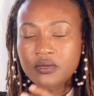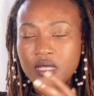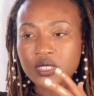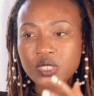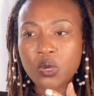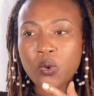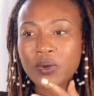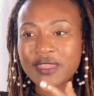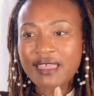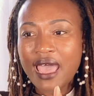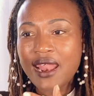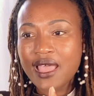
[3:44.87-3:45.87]
So
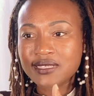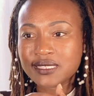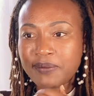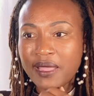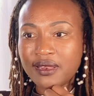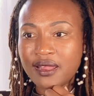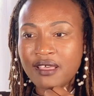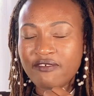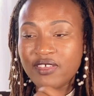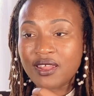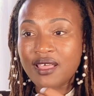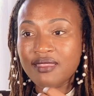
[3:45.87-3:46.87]
with that aspect
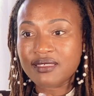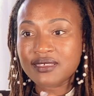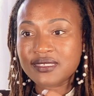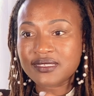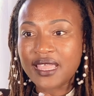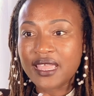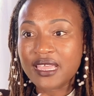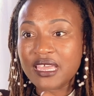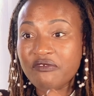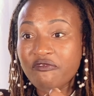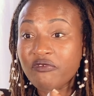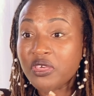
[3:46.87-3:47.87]
of it on this day, it
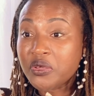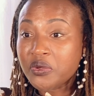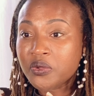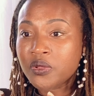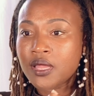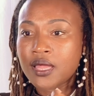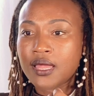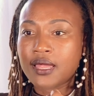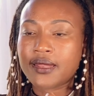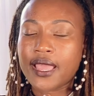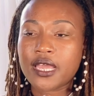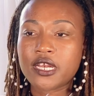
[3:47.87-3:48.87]
could feel
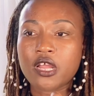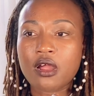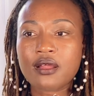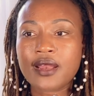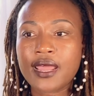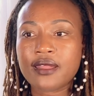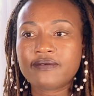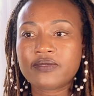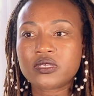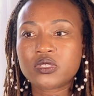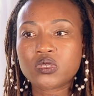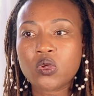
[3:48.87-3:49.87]
like a dark night of
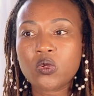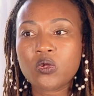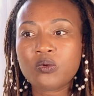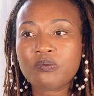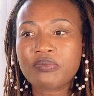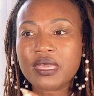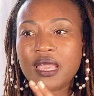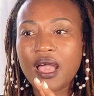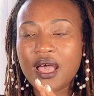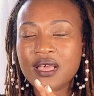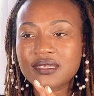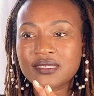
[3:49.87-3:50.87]
the soul
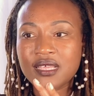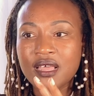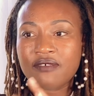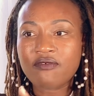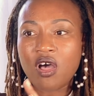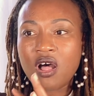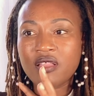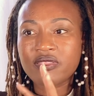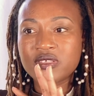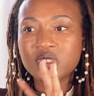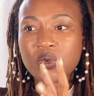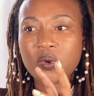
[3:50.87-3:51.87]
because of all
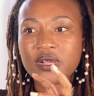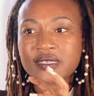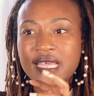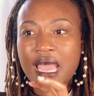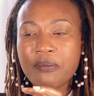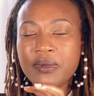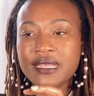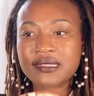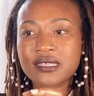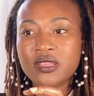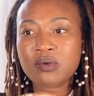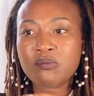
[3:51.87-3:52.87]
the squares happening
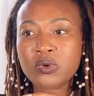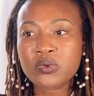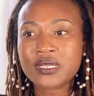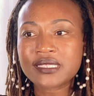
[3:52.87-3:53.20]
to the moon.